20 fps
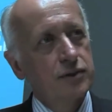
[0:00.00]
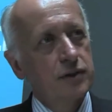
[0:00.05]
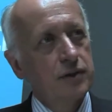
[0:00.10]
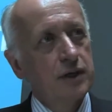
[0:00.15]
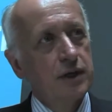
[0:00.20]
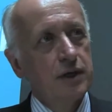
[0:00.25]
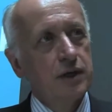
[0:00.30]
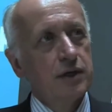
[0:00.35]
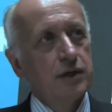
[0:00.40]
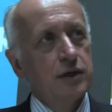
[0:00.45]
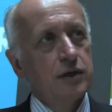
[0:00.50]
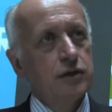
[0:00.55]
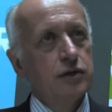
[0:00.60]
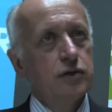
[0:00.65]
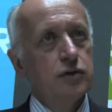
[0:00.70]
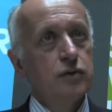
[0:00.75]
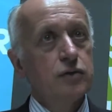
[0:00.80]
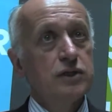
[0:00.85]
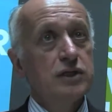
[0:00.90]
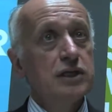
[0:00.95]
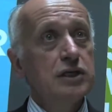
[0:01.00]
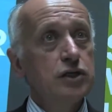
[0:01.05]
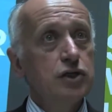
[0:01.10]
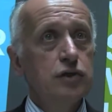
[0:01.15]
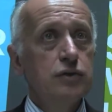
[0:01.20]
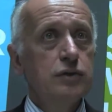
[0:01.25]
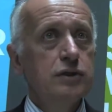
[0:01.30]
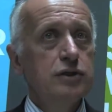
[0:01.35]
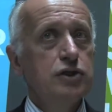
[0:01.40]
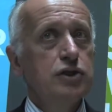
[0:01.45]
So new
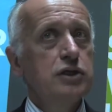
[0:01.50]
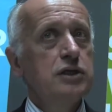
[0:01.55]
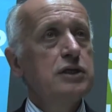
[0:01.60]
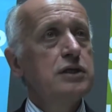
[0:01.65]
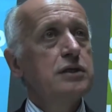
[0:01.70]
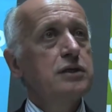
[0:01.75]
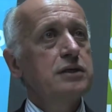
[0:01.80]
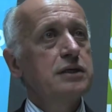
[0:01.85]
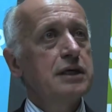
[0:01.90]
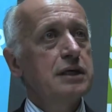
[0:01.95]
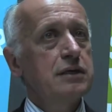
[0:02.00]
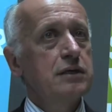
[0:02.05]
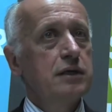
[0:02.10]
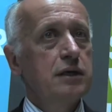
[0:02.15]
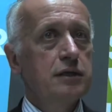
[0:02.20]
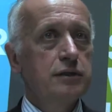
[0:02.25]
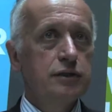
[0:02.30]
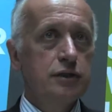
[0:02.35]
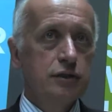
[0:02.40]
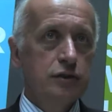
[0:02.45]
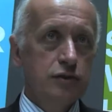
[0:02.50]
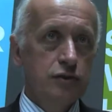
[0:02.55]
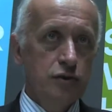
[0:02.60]
tissue engineering technologies,